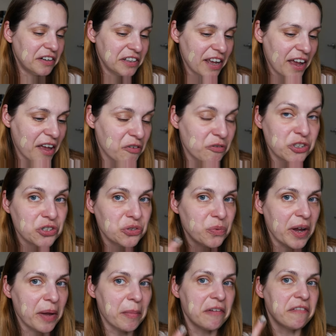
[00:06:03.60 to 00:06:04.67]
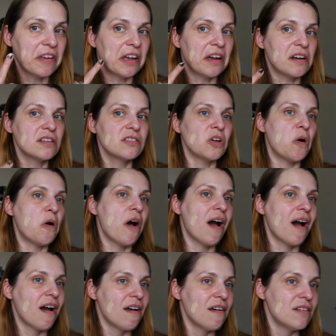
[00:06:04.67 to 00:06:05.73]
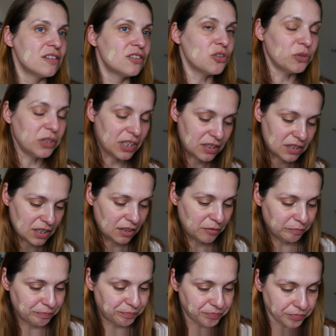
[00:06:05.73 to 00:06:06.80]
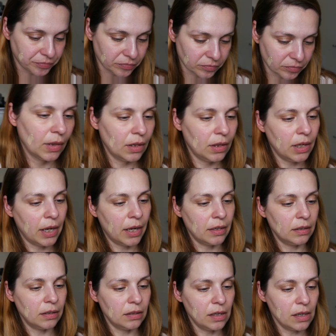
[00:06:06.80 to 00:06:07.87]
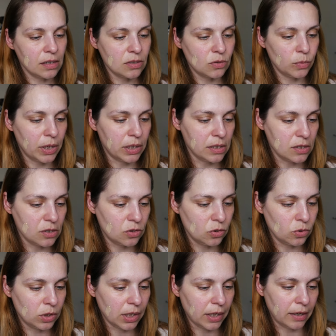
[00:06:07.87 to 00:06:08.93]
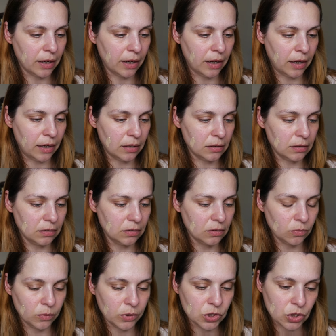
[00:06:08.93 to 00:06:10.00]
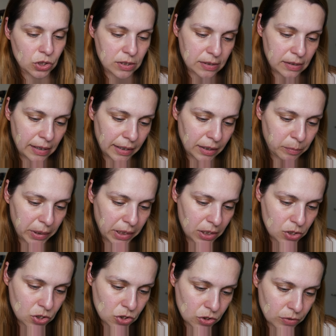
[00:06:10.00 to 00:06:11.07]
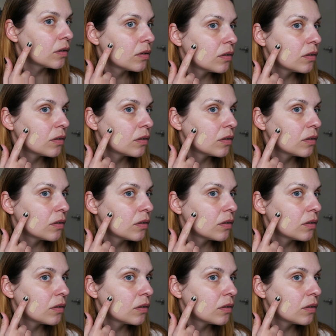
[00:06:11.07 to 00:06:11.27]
in there, which is why my finger is so dirty. Then the next one is 210N, which is light beige.